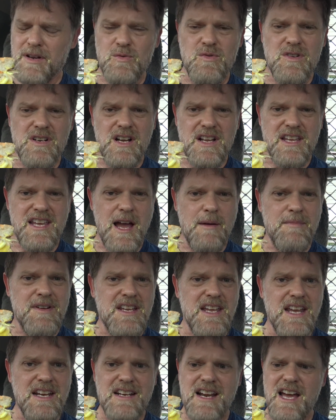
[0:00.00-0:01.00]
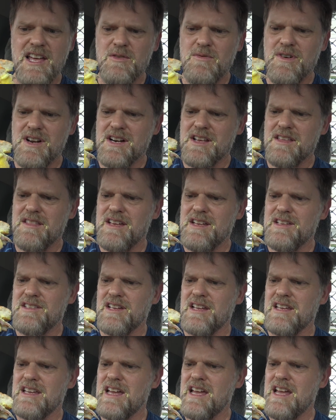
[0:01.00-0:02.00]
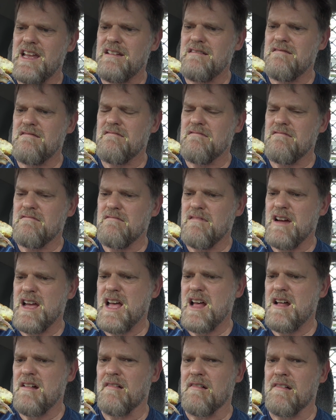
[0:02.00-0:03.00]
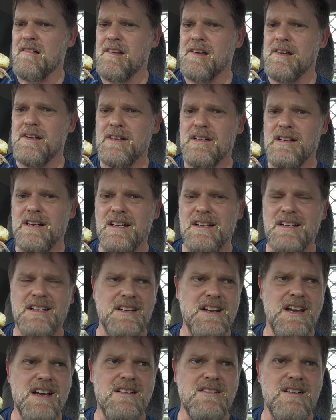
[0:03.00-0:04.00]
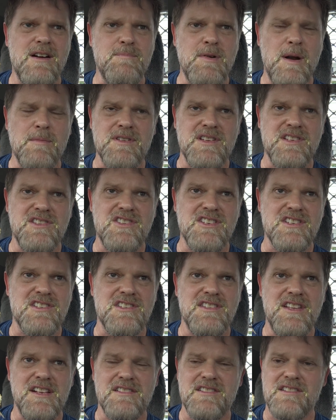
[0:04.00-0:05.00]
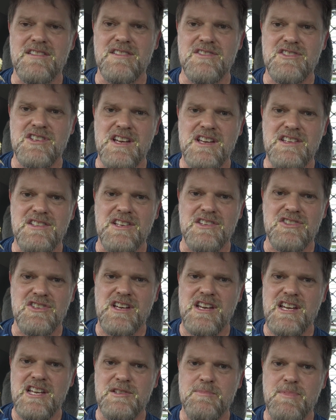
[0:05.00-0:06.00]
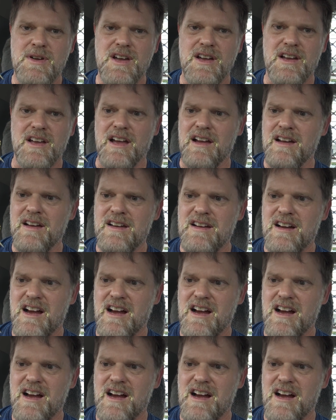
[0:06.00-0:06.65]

But would I come and get another one of these again? Well, I don't know. I'd probably just stick to the cheesy cheeseburger.